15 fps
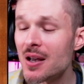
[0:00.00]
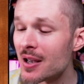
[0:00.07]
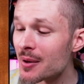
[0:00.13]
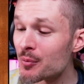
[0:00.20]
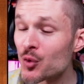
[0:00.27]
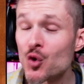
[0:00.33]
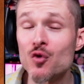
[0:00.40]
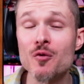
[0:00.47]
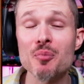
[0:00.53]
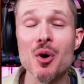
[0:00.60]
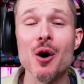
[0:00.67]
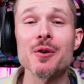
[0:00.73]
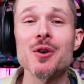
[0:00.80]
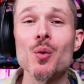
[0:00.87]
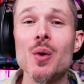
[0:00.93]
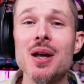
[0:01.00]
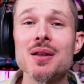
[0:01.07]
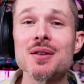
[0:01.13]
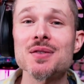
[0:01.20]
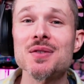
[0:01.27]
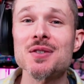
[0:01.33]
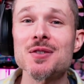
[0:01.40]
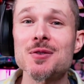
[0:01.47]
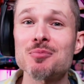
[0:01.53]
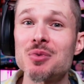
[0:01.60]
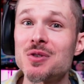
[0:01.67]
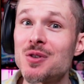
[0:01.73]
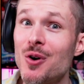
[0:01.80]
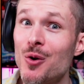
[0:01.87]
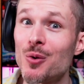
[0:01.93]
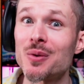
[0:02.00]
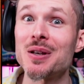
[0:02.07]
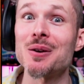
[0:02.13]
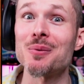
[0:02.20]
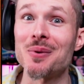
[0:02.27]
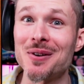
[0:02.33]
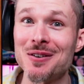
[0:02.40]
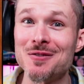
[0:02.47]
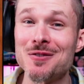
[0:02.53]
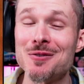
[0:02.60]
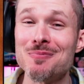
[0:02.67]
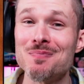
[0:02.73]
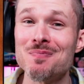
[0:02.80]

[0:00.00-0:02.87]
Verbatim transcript: Improve upon your weaknesses, but don't get rid of them,